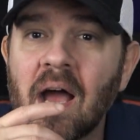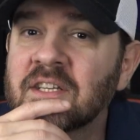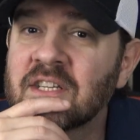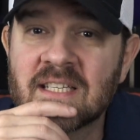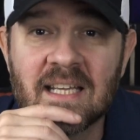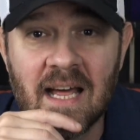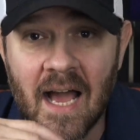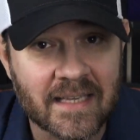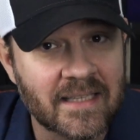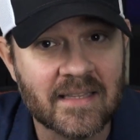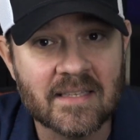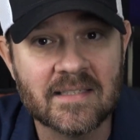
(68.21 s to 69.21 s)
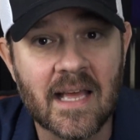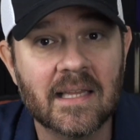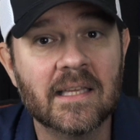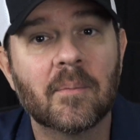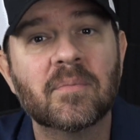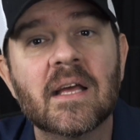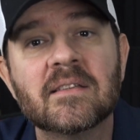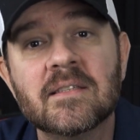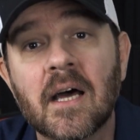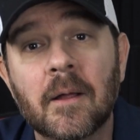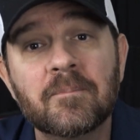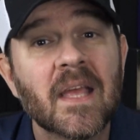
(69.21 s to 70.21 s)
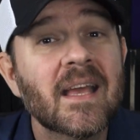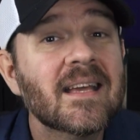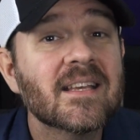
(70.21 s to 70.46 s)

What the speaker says: I just cannot get these daily updates done,